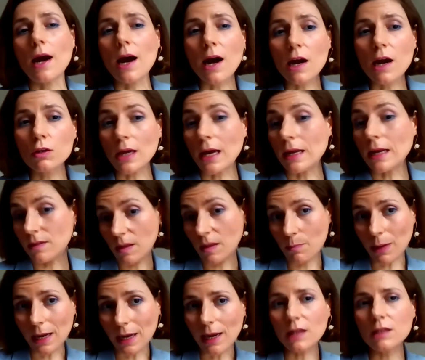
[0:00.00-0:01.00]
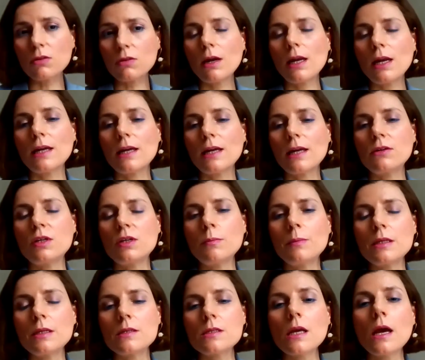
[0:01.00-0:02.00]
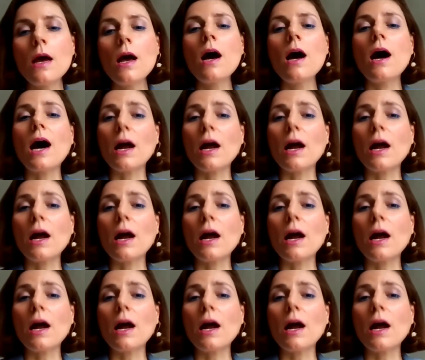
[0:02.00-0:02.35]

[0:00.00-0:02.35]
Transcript: and the bilateral agreements